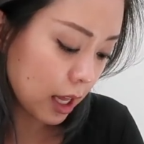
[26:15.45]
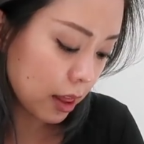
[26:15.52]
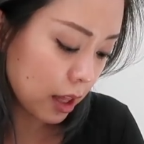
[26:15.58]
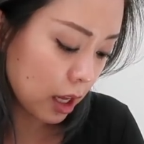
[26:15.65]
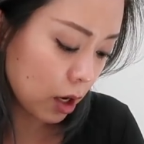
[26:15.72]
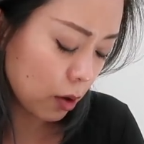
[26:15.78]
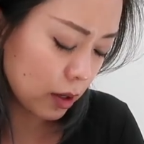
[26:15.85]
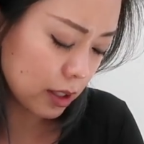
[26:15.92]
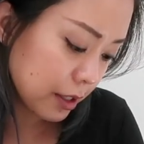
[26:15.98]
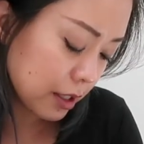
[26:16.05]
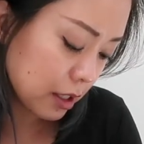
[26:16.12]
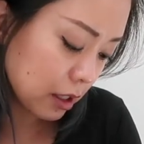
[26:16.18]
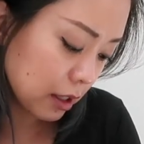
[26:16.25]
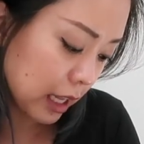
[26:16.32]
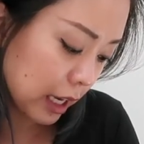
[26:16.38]
I think, or
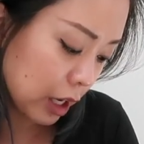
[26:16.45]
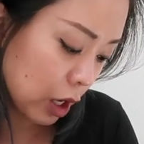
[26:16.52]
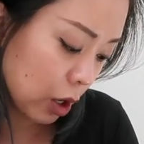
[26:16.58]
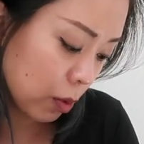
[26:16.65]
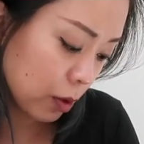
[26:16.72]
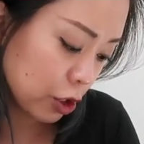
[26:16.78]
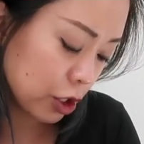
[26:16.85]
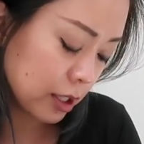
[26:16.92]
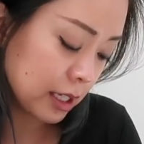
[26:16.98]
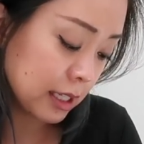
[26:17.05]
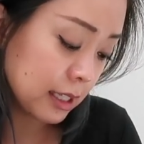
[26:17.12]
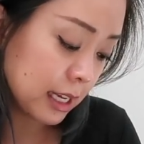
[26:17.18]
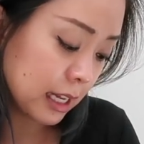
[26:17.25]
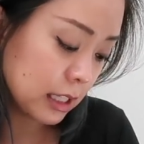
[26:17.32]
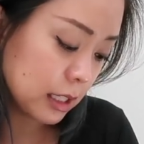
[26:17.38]
Stiletto, which is
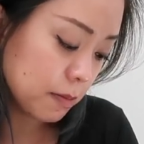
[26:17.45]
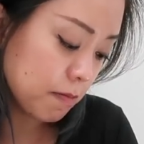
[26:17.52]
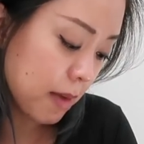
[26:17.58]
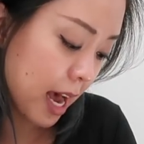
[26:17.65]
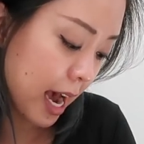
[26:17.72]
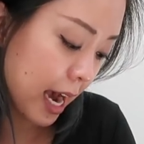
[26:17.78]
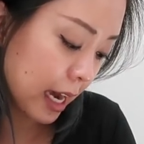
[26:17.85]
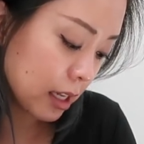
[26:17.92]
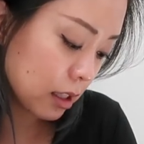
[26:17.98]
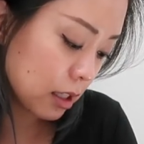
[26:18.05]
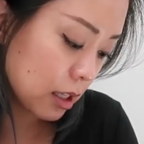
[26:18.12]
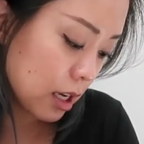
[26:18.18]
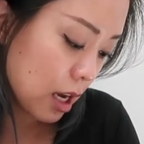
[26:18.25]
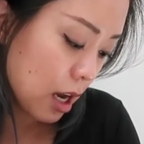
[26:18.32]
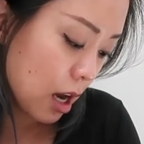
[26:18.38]
Intense
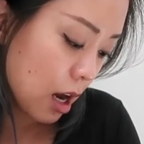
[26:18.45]
Matte.